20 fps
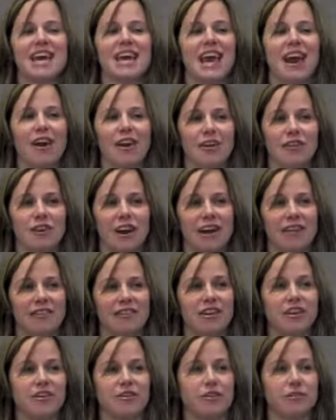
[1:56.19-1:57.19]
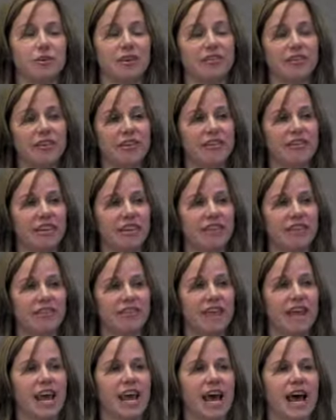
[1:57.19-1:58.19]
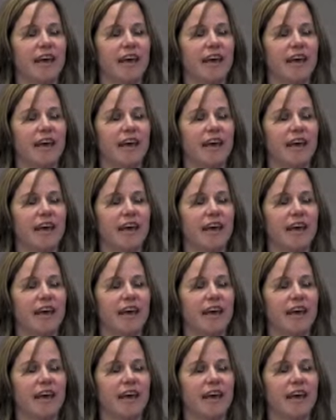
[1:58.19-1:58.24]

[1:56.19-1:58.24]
characterized teachers' resistance